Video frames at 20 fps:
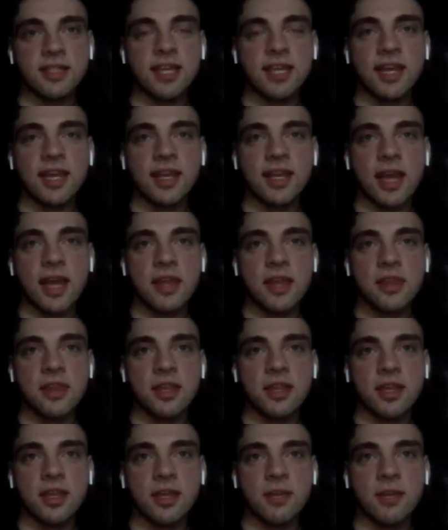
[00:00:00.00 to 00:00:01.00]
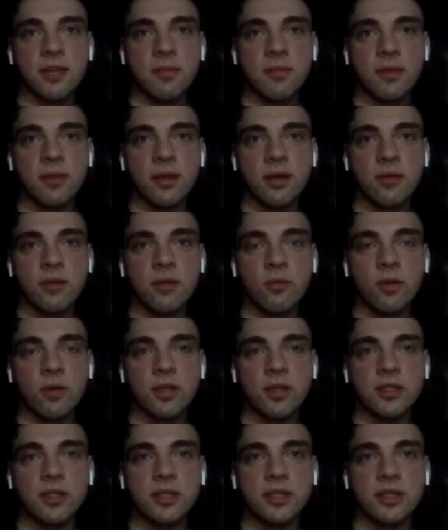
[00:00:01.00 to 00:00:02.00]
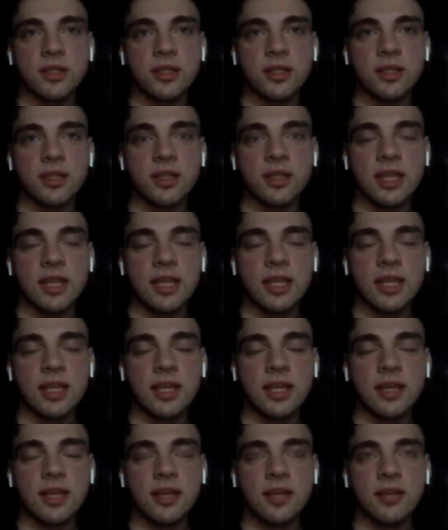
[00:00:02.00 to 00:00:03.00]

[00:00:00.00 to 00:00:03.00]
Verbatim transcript: TNA theme was the